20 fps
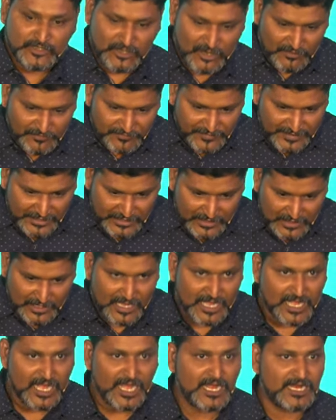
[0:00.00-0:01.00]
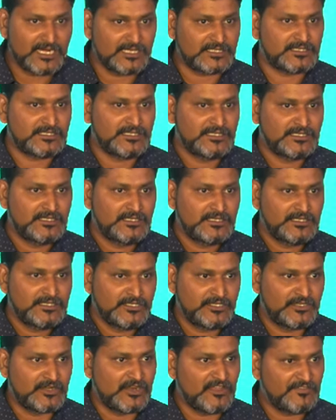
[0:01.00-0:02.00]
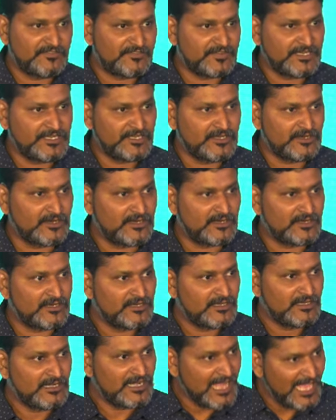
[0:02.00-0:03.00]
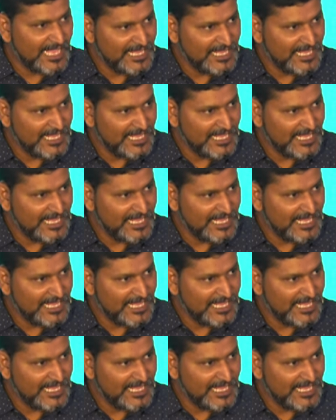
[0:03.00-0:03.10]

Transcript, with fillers: you're offering your heart, you're offering your